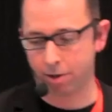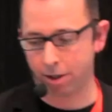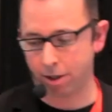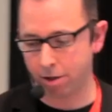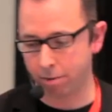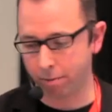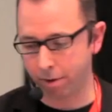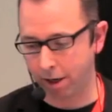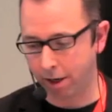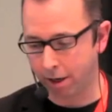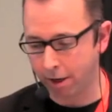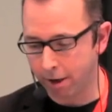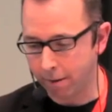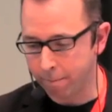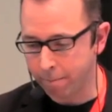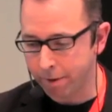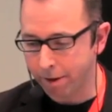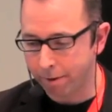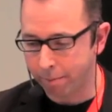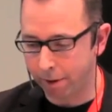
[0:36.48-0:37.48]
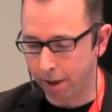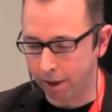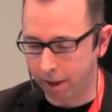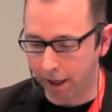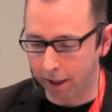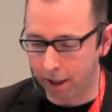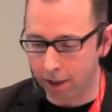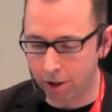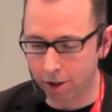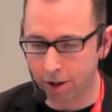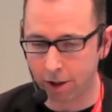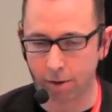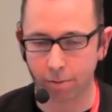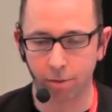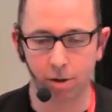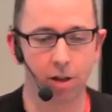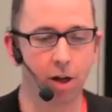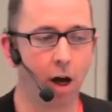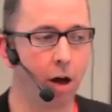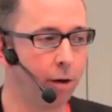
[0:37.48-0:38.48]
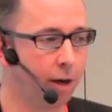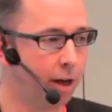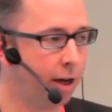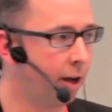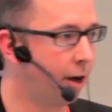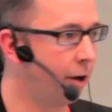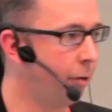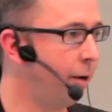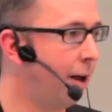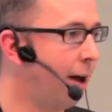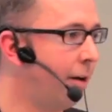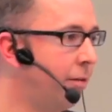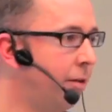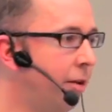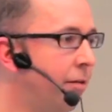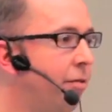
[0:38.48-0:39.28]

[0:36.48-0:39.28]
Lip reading: I spoke about the painful transition the